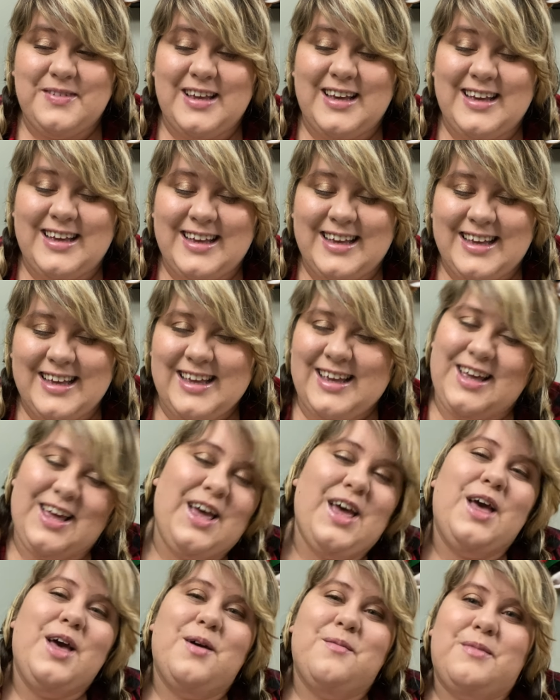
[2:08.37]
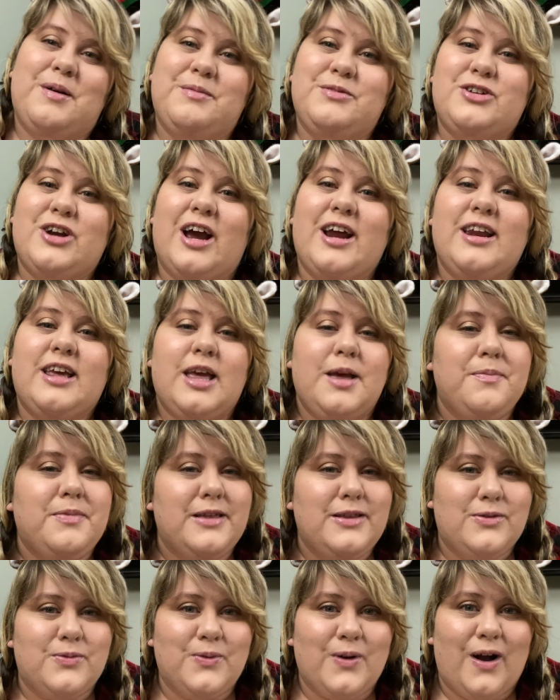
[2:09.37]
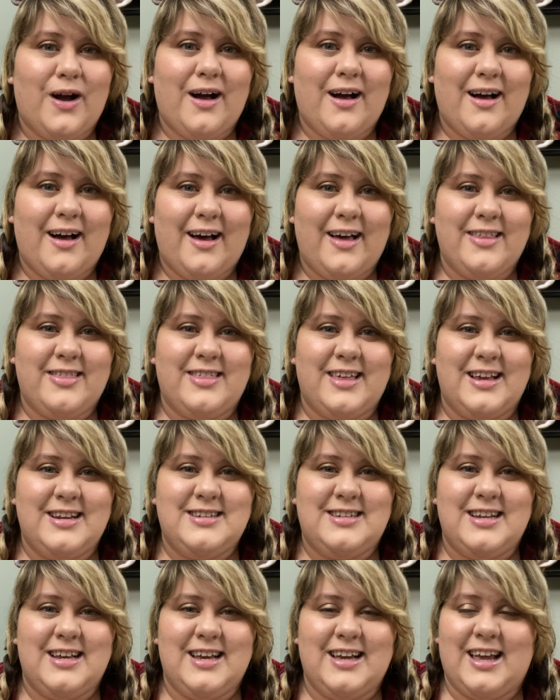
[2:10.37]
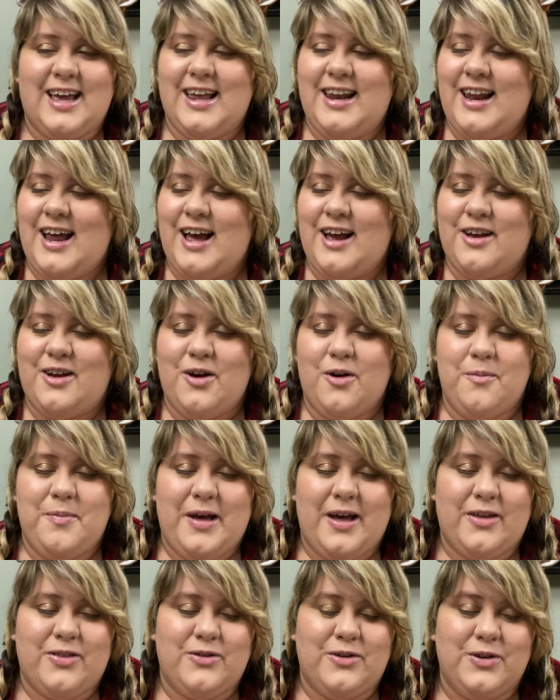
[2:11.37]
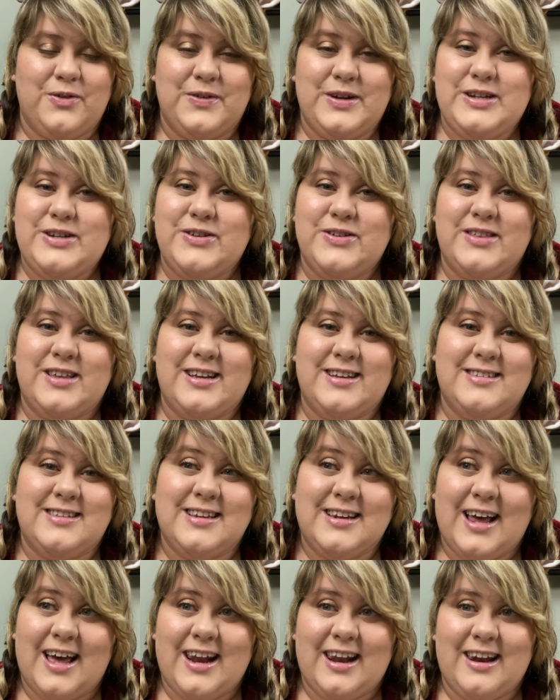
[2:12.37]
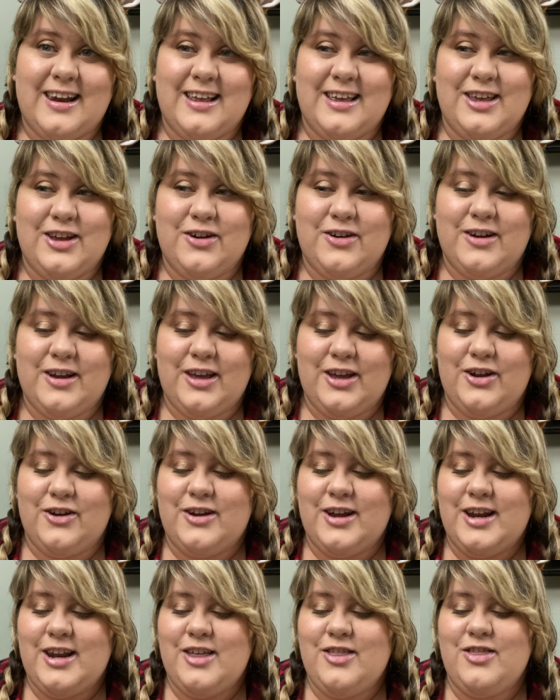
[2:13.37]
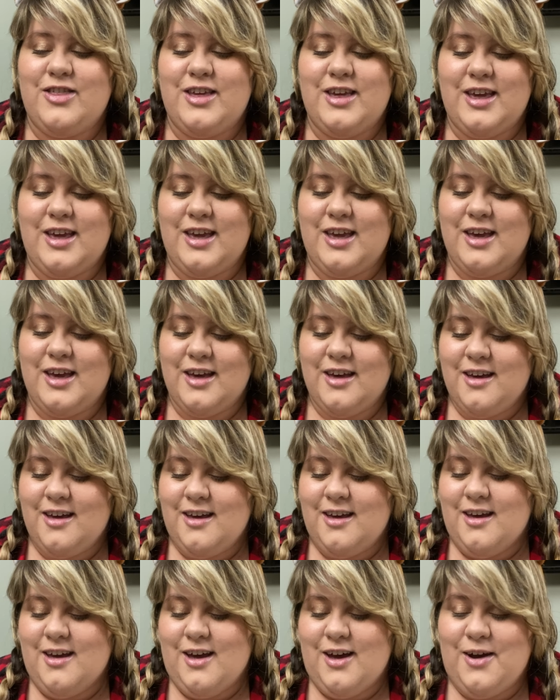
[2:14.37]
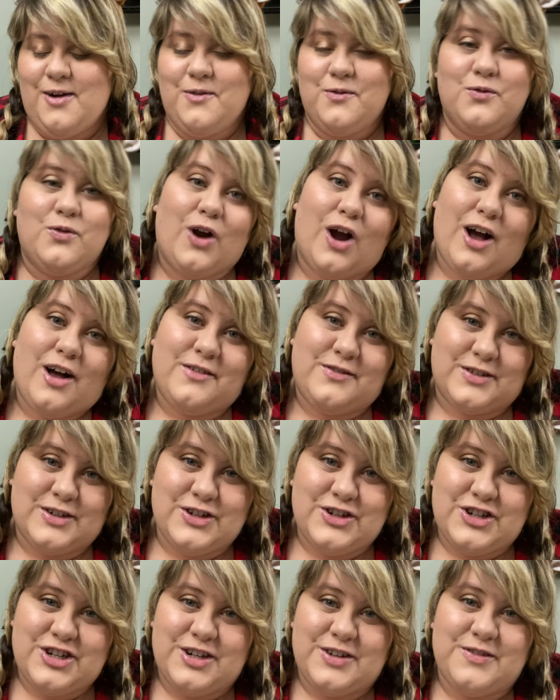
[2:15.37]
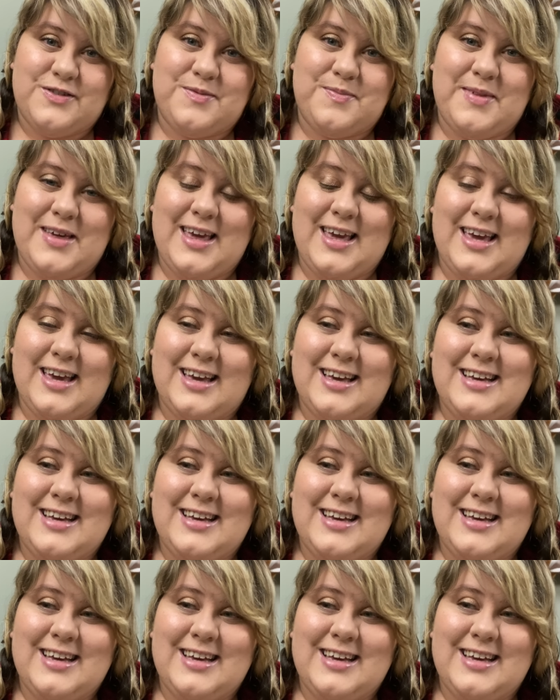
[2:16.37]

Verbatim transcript: but I'm trying to keep these raw, authentic, and not go back through, redo things in editing. You're, you're getting the raw version of me.